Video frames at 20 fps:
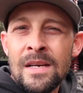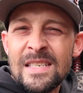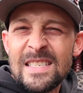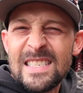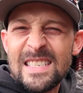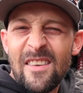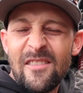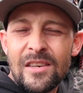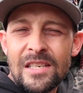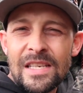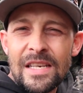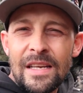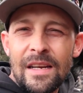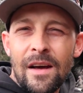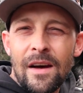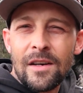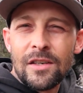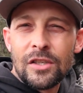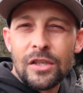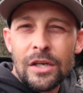
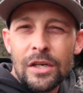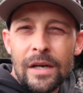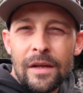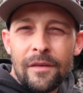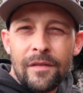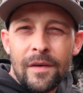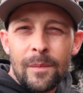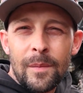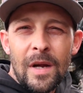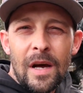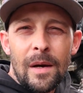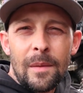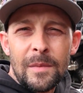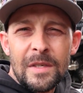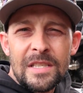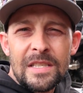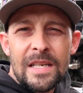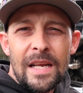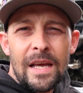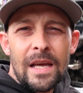1,700 if I'm not
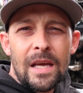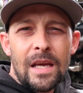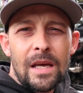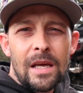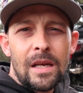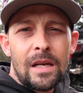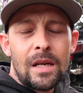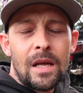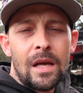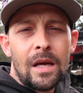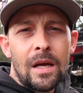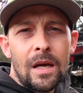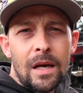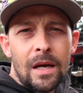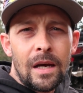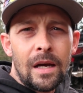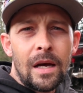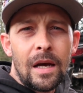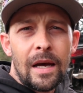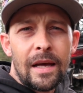mistaken.
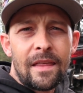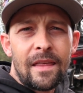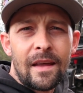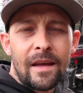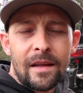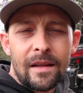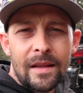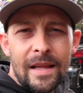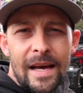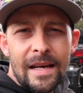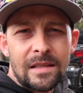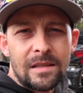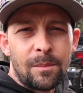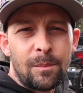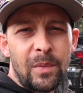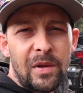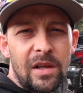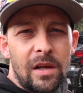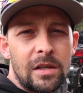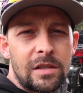I think that's
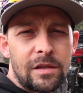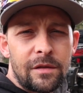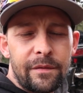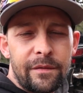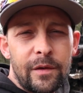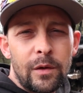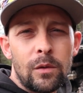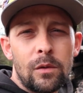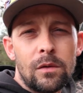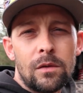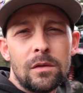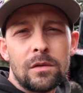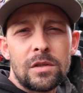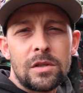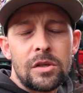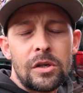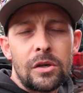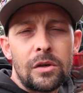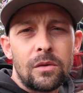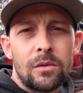plus fuel,
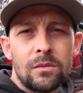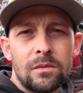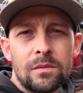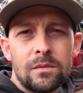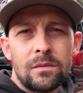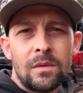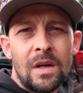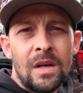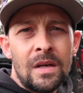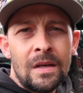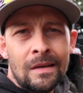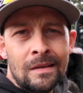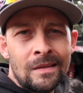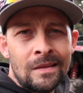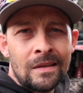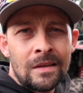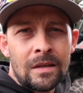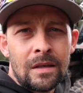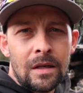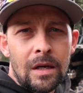so
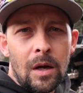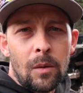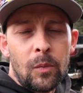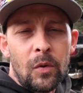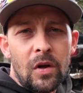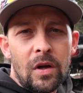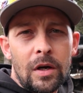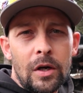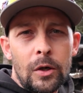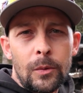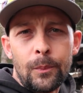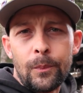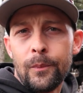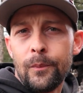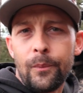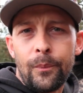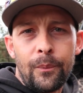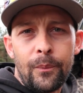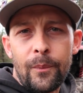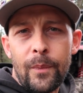a couple hundred
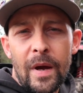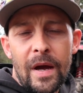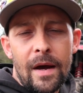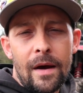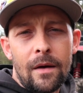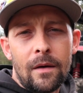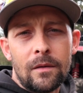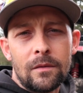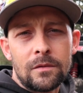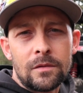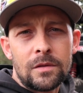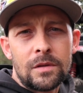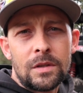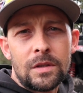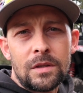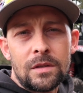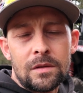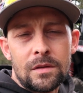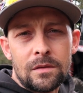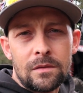
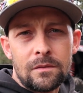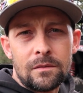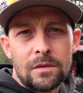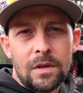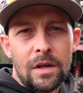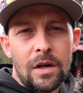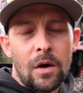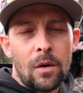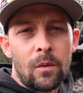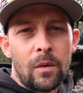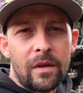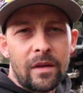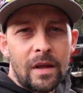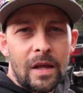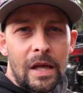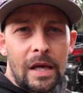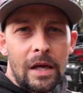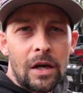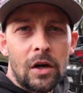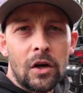pounds, you know, with
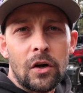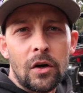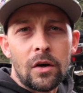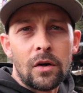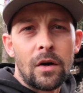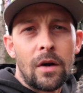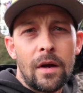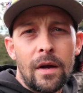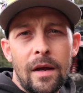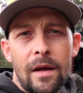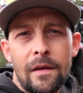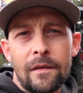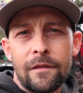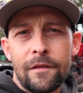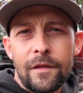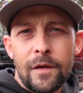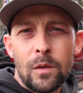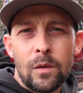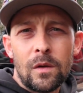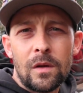gear and
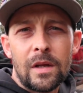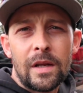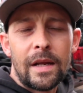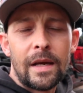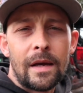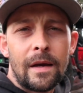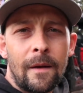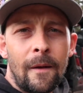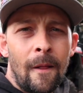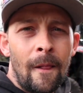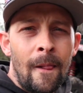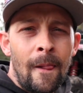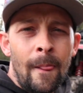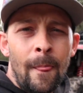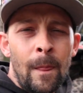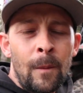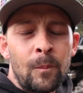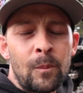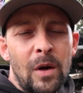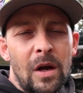fuel in it.
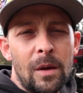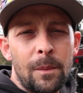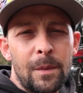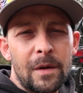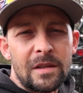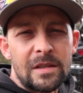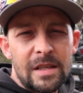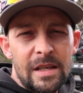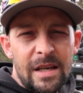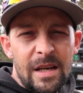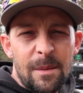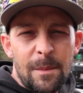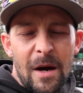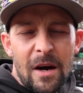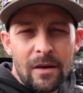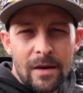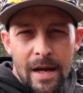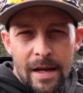Probably puts it at about